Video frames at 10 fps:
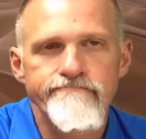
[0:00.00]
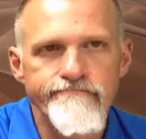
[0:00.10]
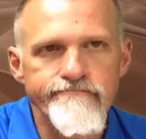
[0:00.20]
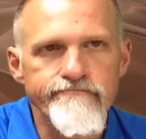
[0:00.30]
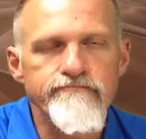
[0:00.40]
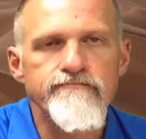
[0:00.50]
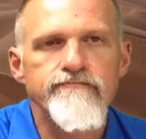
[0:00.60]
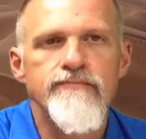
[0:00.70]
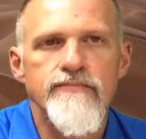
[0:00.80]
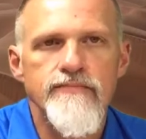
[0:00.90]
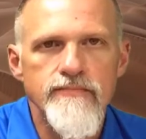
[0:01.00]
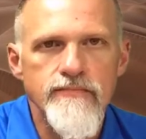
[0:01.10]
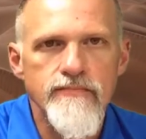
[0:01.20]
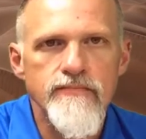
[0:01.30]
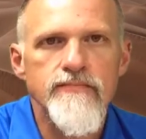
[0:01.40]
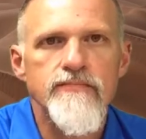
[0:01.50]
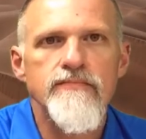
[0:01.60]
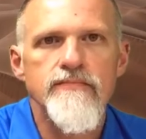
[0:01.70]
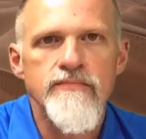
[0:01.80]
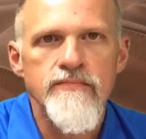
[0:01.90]

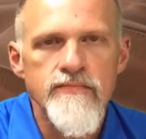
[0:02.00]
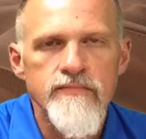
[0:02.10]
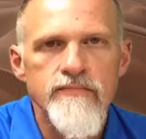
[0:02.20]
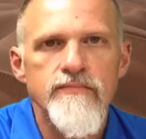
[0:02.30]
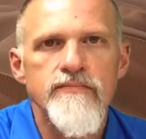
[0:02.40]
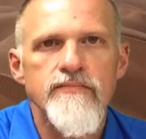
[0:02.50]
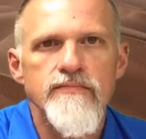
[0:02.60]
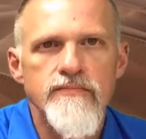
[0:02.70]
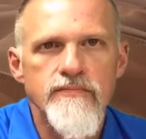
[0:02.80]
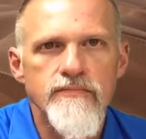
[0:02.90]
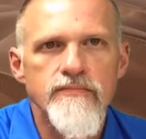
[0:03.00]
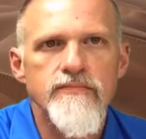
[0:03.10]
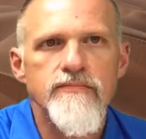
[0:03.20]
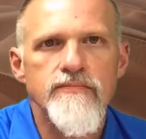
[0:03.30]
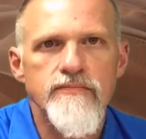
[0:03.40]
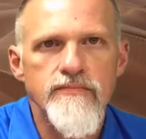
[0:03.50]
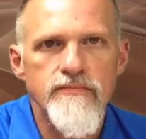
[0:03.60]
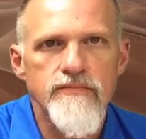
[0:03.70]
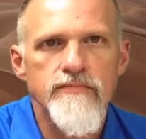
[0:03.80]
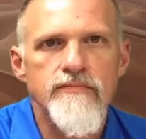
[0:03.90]

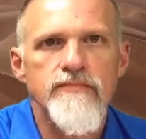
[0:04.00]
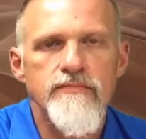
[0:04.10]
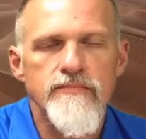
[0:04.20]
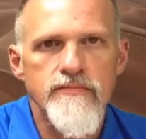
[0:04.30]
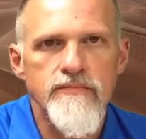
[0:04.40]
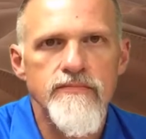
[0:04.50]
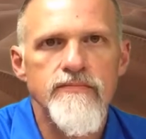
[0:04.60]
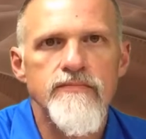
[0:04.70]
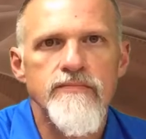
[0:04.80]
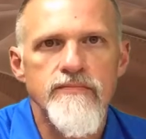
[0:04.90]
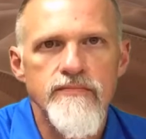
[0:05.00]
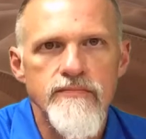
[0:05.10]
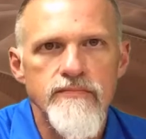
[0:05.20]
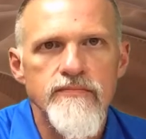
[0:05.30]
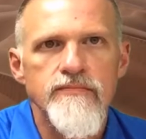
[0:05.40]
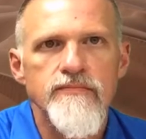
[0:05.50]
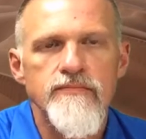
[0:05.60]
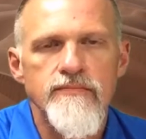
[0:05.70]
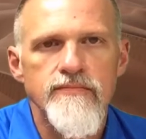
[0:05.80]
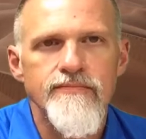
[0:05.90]

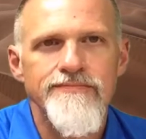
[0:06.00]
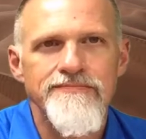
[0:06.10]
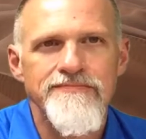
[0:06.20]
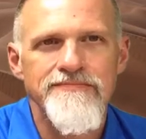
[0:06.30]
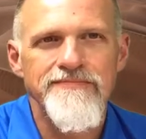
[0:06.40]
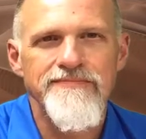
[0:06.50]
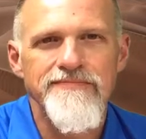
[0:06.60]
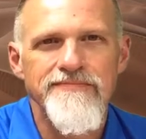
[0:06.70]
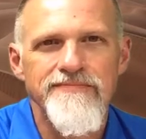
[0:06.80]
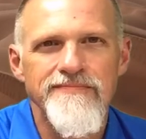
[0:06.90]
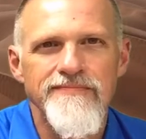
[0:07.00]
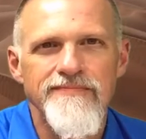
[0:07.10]
(silent)